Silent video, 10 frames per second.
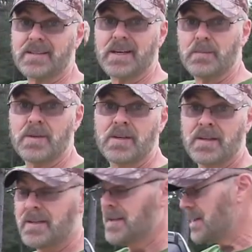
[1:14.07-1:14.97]
type
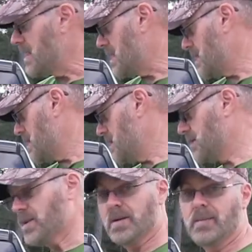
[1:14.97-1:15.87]
uh,
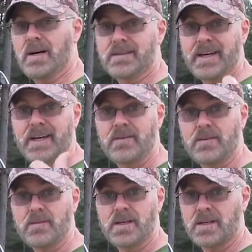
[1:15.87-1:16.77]
for the amount I
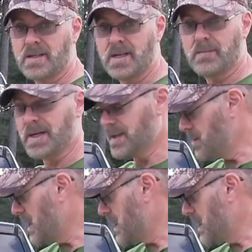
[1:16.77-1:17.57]
have uh, in, my, in my